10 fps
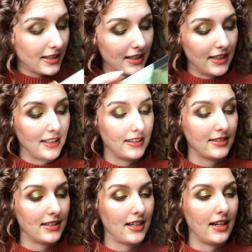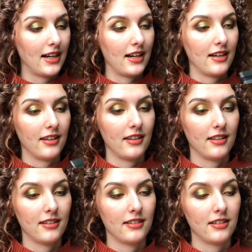and I
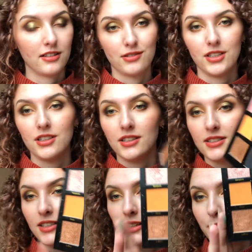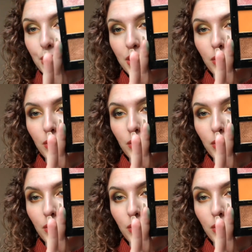agree, it's absolutely